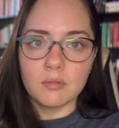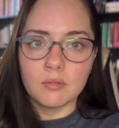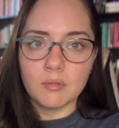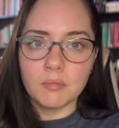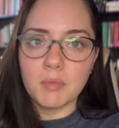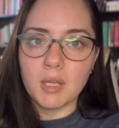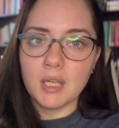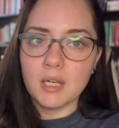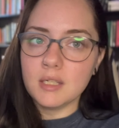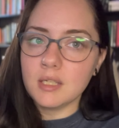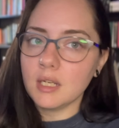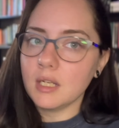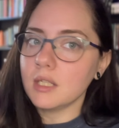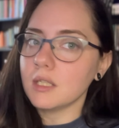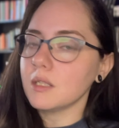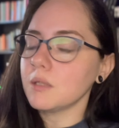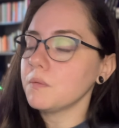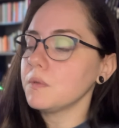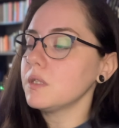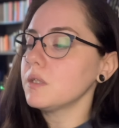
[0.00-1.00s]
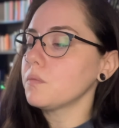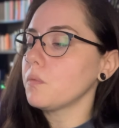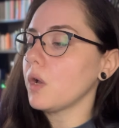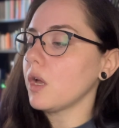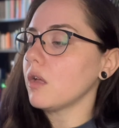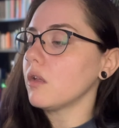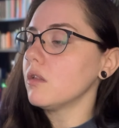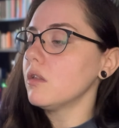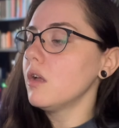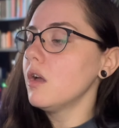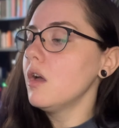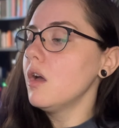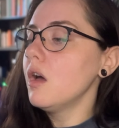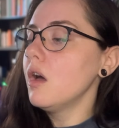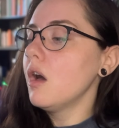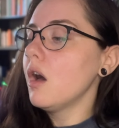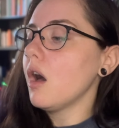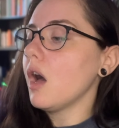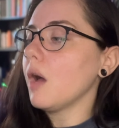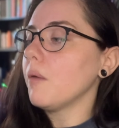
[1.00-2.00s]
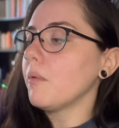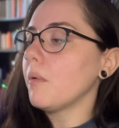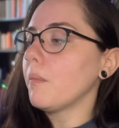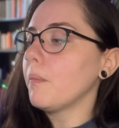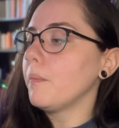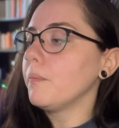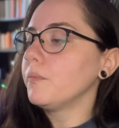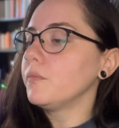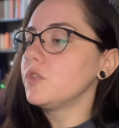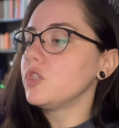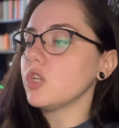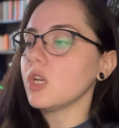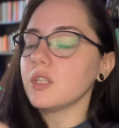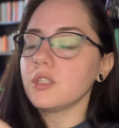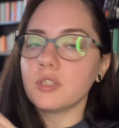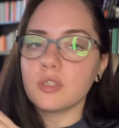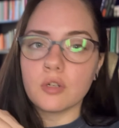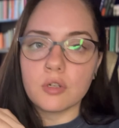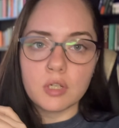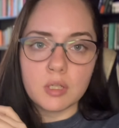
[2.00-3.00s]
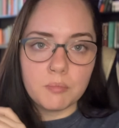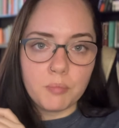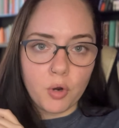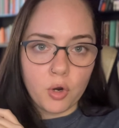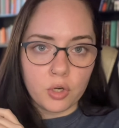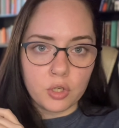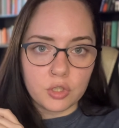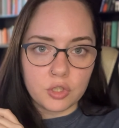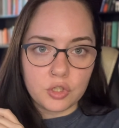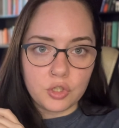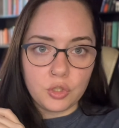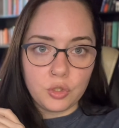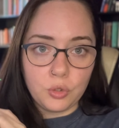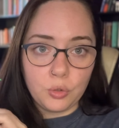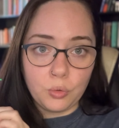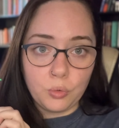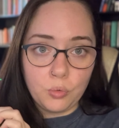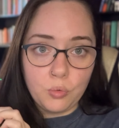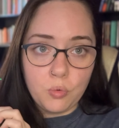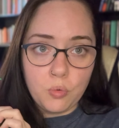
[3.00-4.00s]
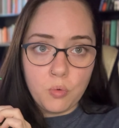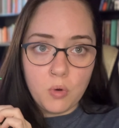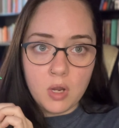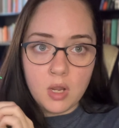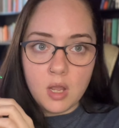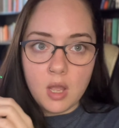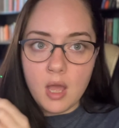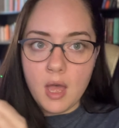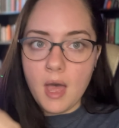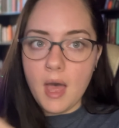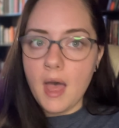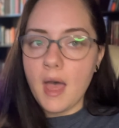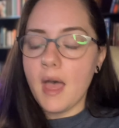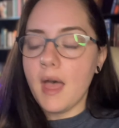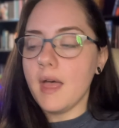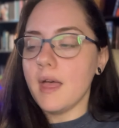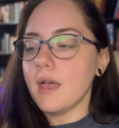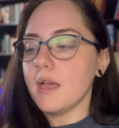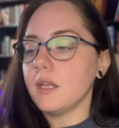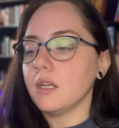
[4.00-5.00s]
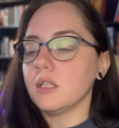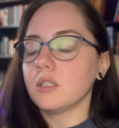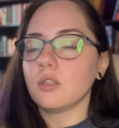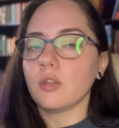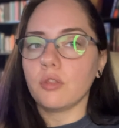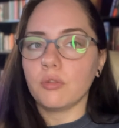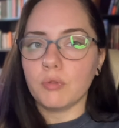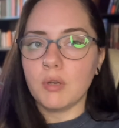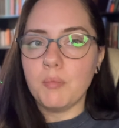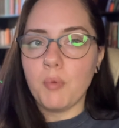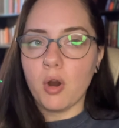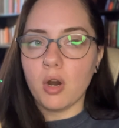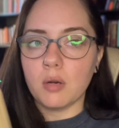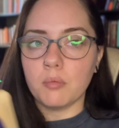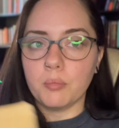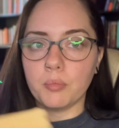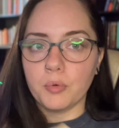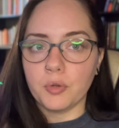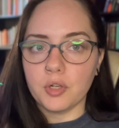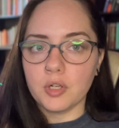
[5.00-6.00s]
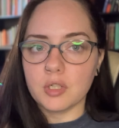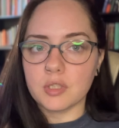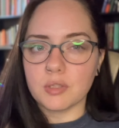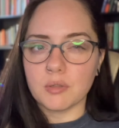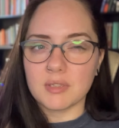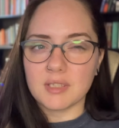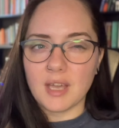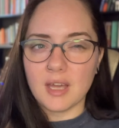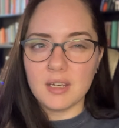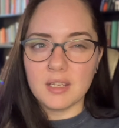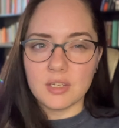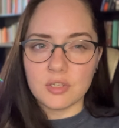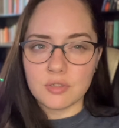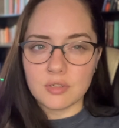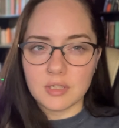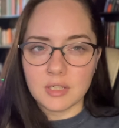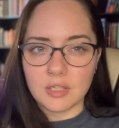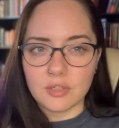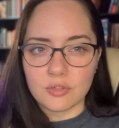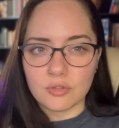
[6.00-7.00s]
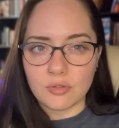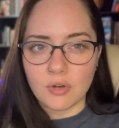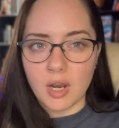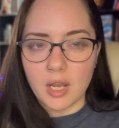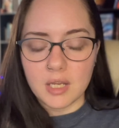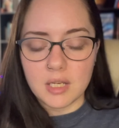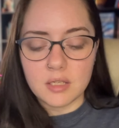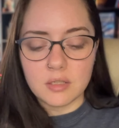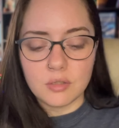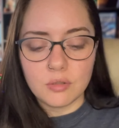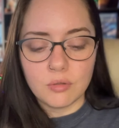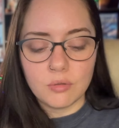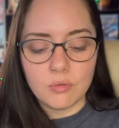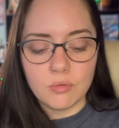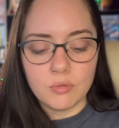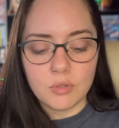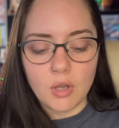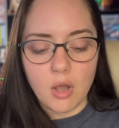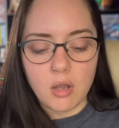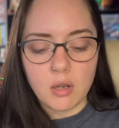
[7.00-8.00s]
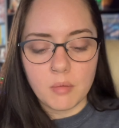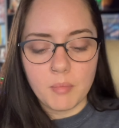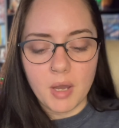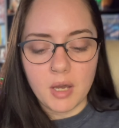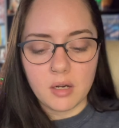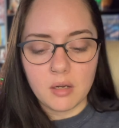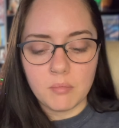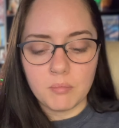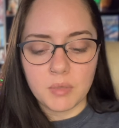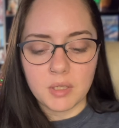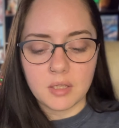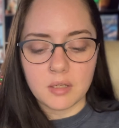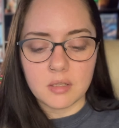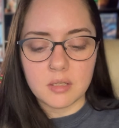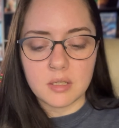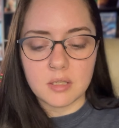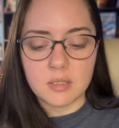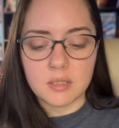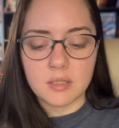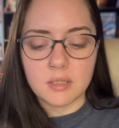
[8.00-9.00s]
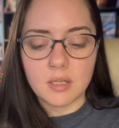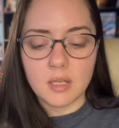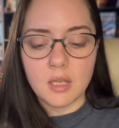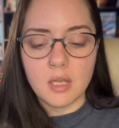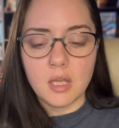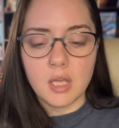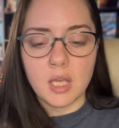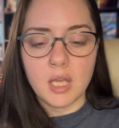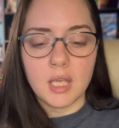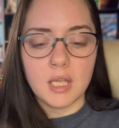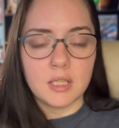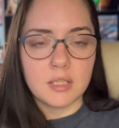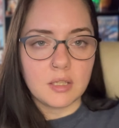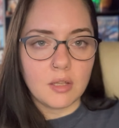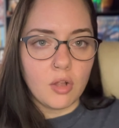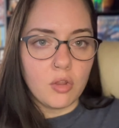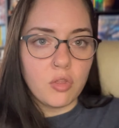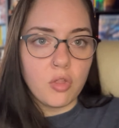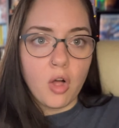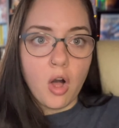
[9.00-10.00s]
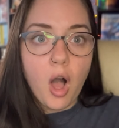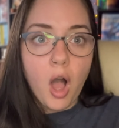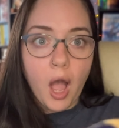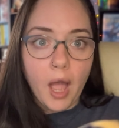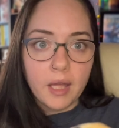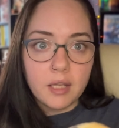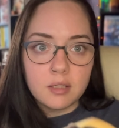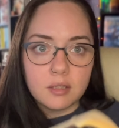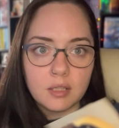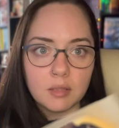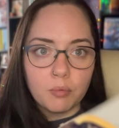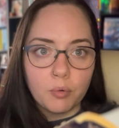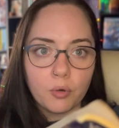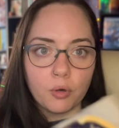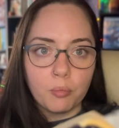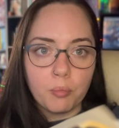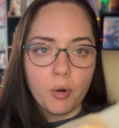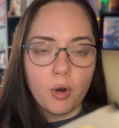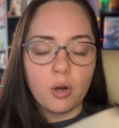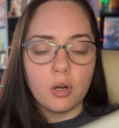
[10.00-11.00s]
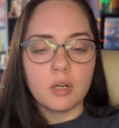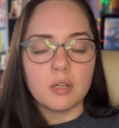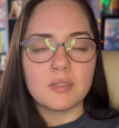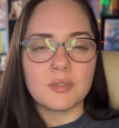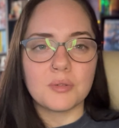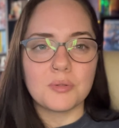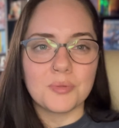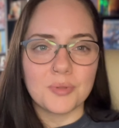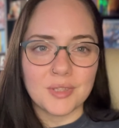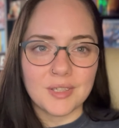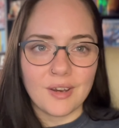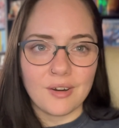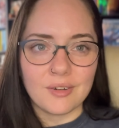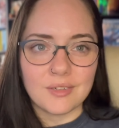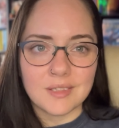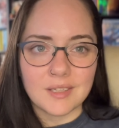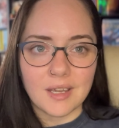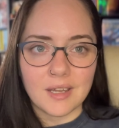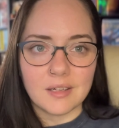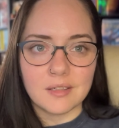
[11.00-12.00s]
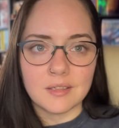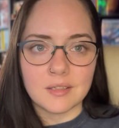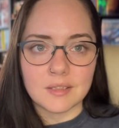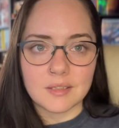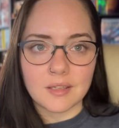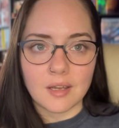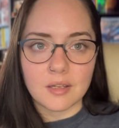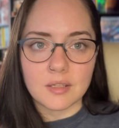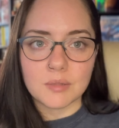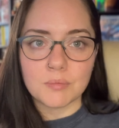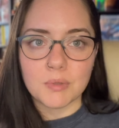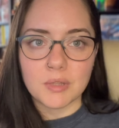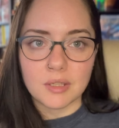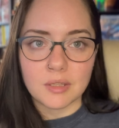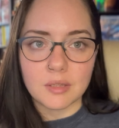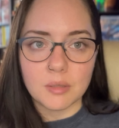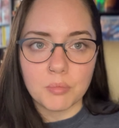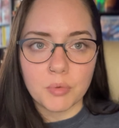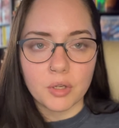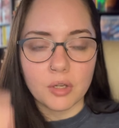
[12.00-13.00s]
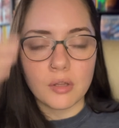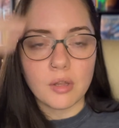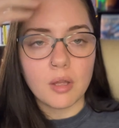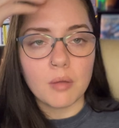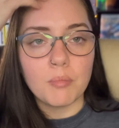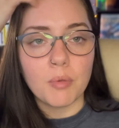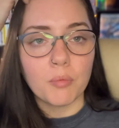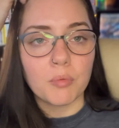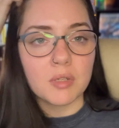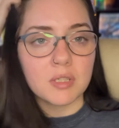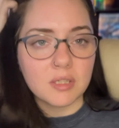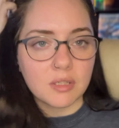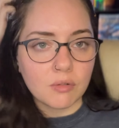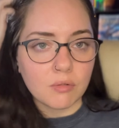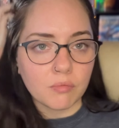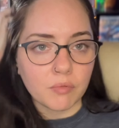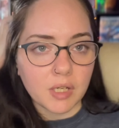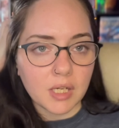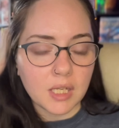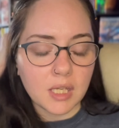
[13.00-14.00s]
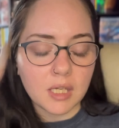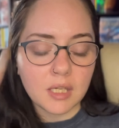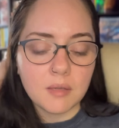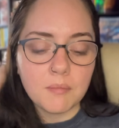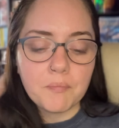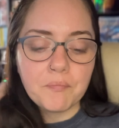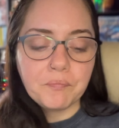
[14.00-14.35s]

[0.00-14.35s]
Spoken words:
annotating this one as well. Just started part 2, and it's a 3-part book, so it's kind of interesting trying to talk about it because it's a lot per part, so it's really hard to kind of discuss within the book club, but we're still reading it.